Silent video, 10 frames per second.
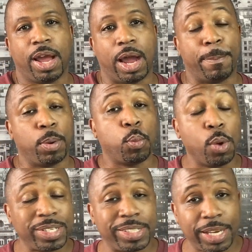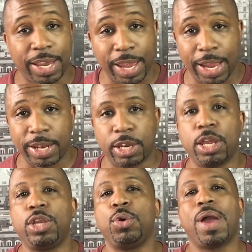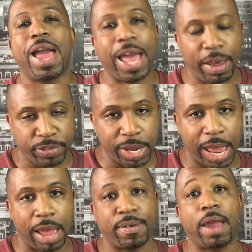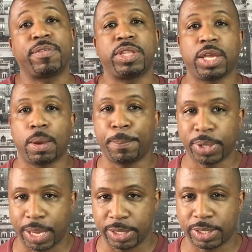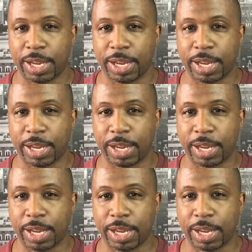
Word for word: But once again, you have to have everything in place.